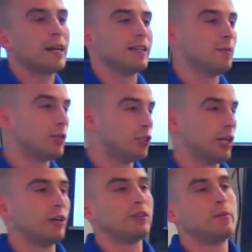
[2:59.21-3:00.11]
again, can be
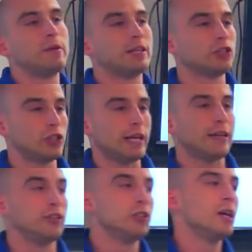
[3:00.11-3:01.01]
shared, can be
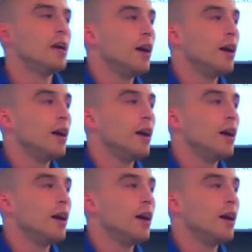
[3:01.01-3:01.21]
exchanged.